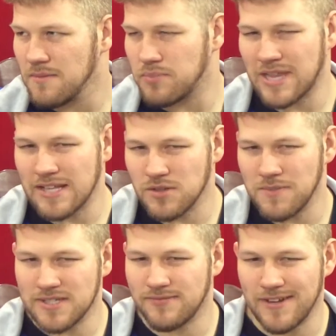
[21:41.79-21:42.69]
But that's what
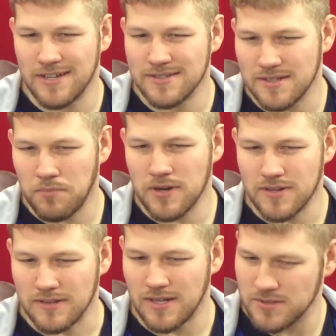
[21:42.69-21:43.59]
makes it funny because the part
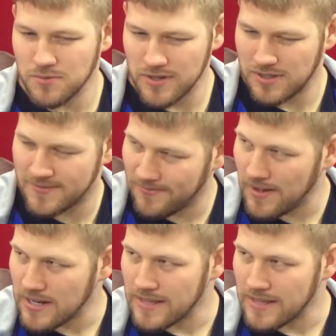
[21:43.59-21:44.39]
that does work is funny,